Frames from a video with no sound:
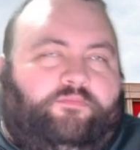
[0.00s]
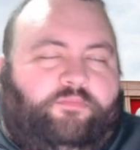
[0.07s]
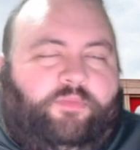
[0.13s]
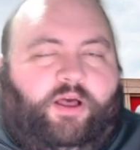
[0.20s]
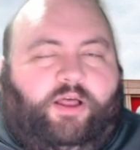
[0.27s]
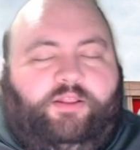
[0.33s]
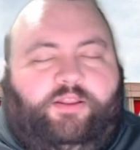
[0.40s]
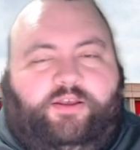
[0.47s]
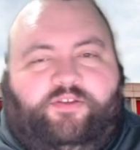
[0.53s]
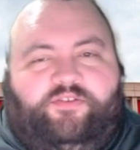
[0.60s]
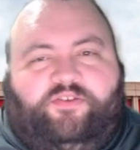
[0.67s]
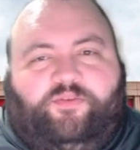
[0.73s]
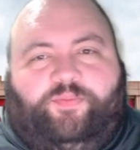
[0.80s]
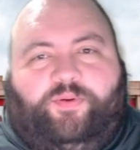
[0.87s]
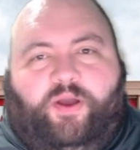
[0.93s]
A little
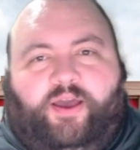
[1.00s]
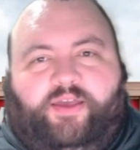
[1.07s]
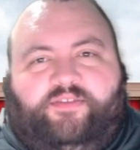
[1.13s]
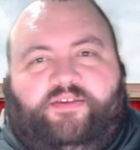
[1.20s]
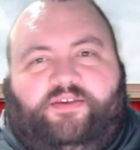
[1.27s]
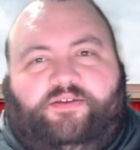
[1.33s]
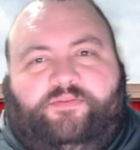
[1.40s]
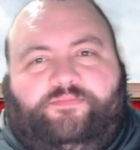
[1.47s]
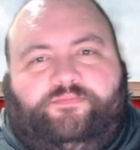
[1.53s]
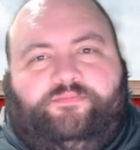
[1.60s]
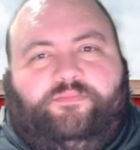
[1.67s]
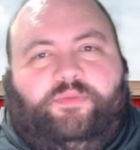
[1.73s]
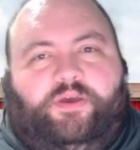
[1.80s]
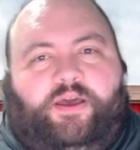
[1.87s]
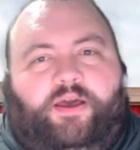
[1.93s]
surprising.
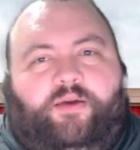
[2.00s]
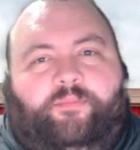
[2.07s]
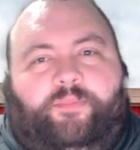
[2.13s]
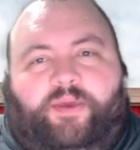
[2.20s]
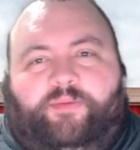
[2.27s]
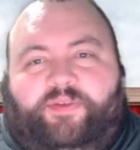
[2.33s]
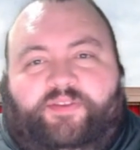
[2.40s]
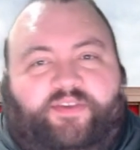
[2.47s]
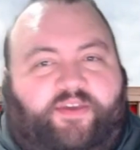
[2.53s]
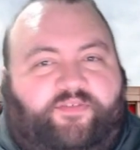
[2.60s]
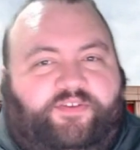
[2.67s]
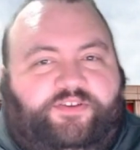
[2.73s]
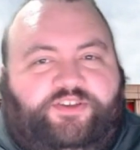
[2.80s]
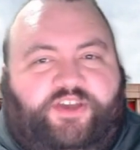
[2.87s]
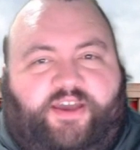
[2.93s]
Maybe
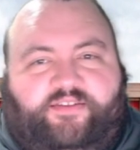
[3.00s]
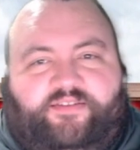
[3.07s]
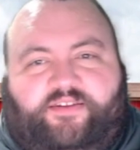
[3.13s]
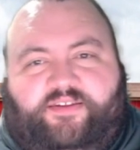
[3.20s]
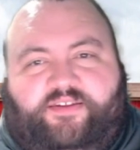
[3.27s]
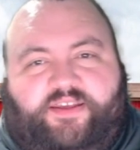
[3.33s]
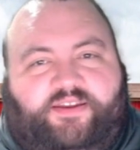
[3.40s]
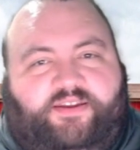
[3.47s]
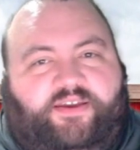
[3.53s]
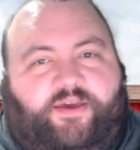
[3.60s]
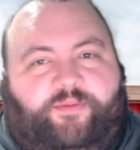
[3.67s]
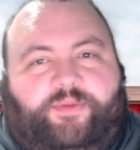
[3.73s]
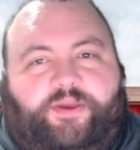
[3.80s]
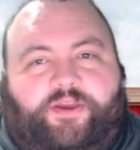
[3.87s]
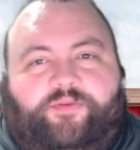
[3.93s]
Tayven Jackson didn't
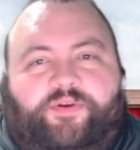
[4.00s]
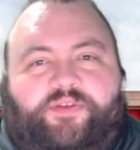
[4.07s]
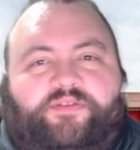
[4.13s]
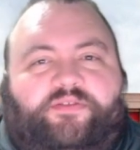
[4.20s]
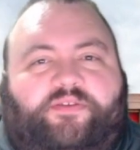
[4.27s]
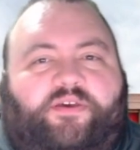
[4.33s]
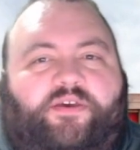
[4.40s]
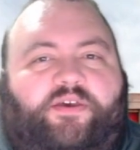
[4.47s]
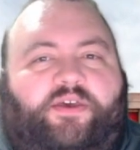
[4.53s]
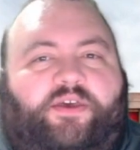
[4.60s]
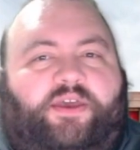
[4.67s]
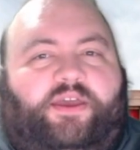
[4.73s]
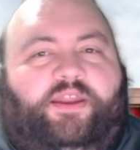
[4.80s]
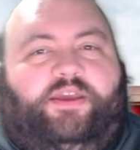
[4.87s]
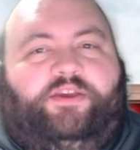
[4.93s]
come here with
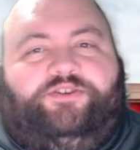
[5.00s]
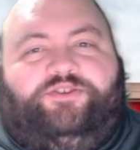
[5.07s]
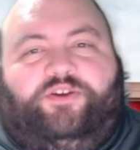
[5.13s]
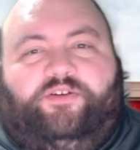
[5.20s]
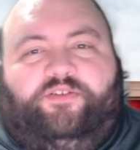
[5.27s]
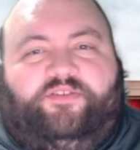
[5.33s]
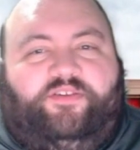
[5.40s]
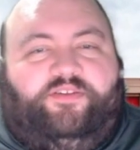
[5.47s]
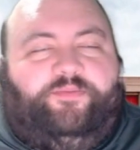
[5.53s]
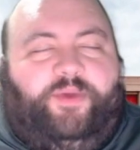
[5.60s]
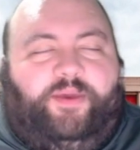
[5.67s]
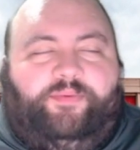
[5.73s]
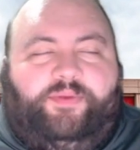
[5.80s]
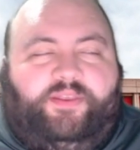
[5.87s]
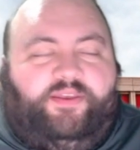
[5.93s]
any assurances.
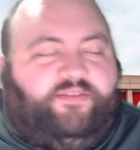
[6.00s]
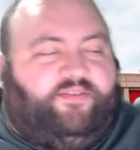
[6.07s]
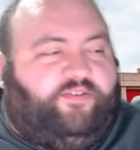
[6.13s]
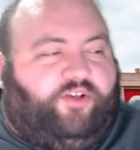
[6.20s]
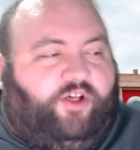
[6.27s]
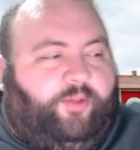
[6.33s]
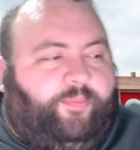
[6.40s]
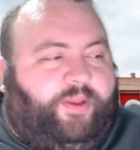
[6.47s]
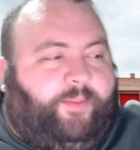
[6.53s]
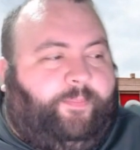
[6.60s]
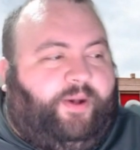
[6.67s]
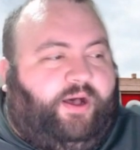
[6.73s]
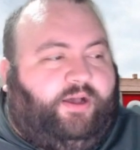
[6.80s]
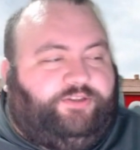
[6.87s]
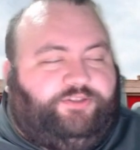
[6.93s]
Maybe this is all a bit of
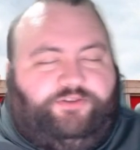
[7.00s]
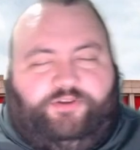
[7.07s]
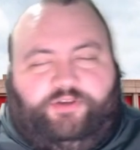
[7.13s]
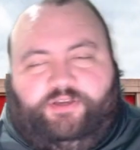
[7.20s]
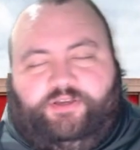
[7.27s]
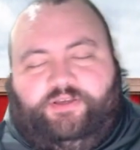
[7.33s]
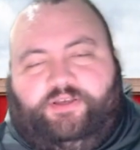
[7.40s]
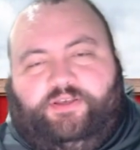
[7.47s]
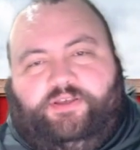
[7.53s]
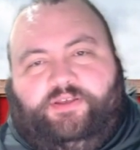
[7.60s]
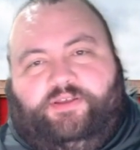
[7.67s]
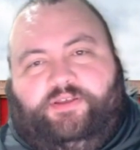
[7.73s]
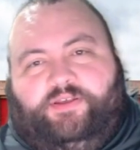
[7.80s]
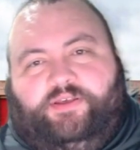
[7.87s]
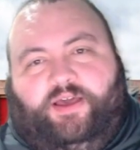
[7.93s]
posturing.
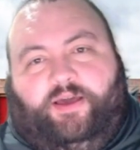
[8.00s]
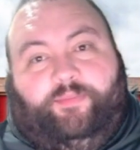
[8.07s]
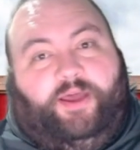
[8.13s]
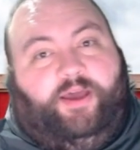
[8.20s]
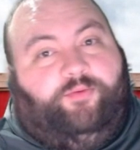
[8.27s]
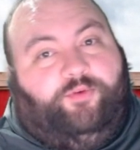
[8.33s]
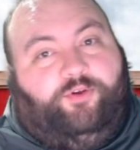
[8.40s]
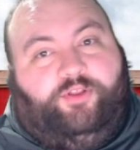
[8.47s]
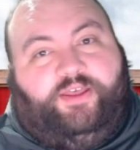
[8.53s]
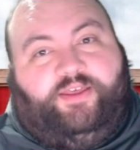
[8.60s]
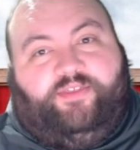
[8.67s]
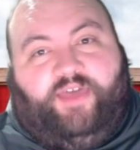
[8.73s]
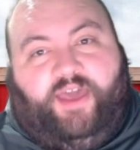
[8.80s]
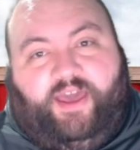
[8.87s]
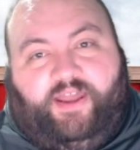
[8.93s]
I'm not ruling
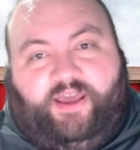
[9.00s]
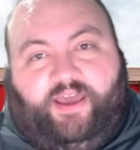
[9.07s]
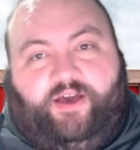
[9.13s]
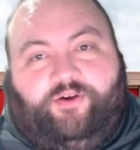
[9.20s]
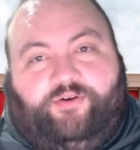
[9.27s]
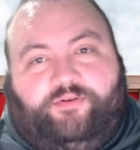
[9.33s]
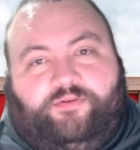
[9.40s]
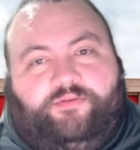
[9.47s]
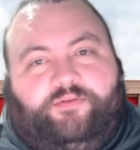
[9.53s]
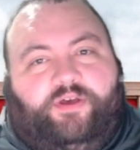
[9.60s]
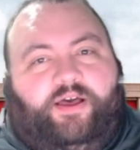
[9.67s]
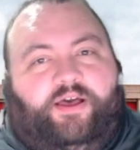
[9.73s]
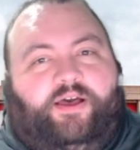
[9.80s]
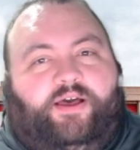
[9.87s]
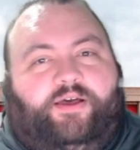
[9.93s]
that out.
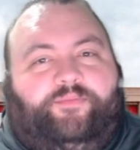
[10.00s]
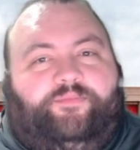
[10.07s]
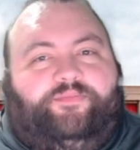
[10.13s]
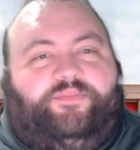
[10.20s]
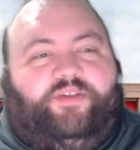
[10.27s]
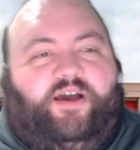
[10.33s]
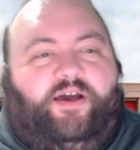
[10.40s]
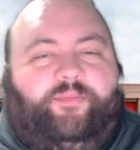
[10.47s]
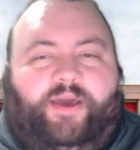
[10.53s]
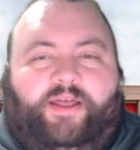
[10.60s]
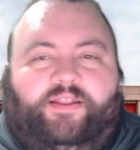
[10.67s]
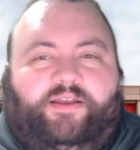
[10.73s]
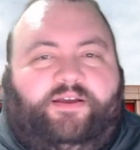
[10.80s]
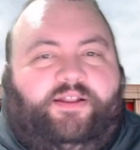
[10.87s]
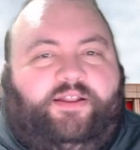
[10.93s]
Tom
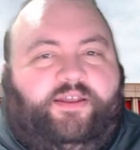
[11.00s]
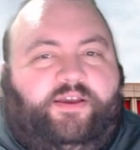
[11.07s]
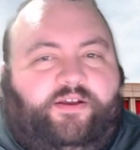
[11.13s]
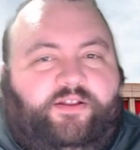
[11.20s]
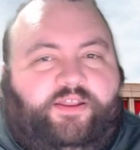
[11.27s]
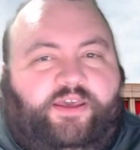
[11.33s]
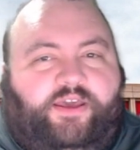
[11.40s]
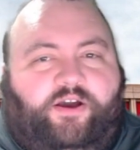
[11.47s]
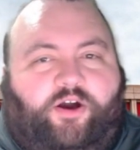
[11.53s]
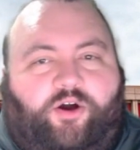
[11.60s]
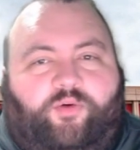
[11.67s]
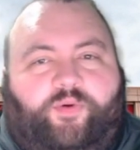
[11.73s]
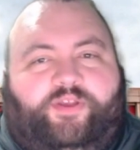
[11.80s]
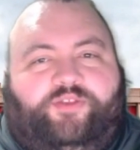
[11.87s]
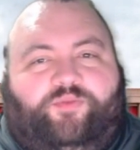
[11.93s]
Allen clearly
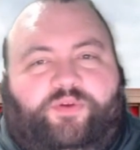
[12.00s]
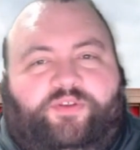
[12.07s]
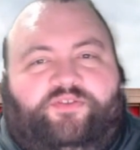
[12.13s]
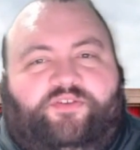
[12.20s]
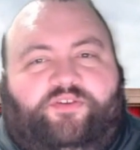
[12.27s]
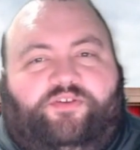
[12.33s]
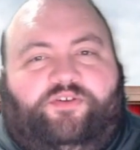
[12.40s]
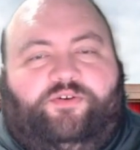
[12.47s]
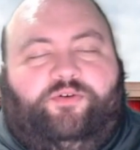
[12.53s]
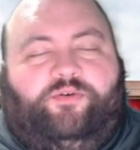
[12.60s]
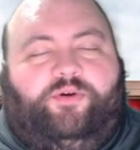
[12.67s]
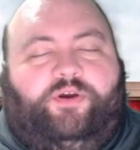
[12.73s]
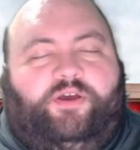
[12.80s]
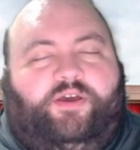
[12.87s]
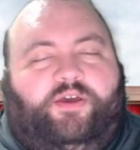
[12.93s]
always wants to do
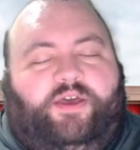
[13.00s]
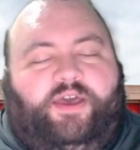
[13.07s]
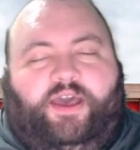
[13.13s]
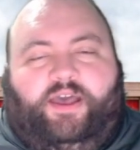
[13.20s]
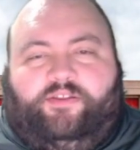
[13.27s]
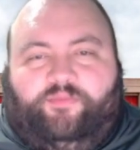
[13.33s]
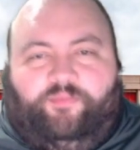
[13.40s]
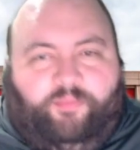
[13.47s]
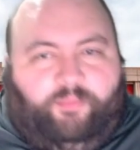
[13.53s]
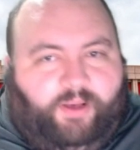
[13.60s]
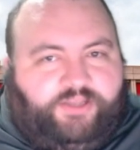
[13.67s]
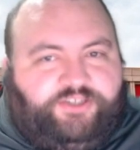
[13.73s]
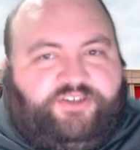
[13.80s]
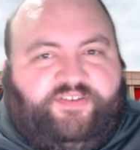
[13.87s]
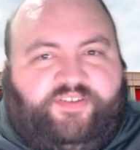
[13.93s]
as
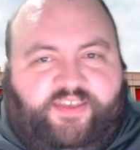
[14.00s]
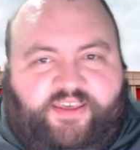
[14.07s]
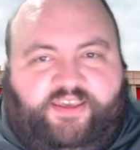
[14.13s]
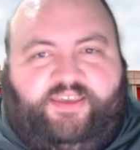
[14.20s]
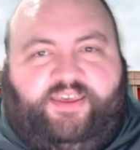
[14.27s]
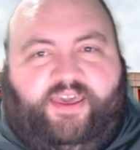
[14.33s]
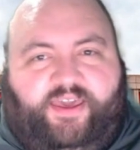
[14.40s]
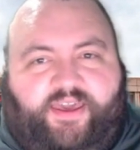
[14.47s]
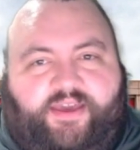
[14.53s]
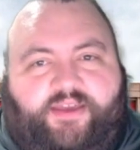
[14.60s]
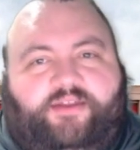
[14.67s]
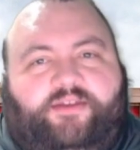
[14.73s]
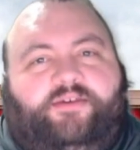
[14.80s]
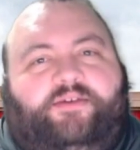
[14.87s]
much as he can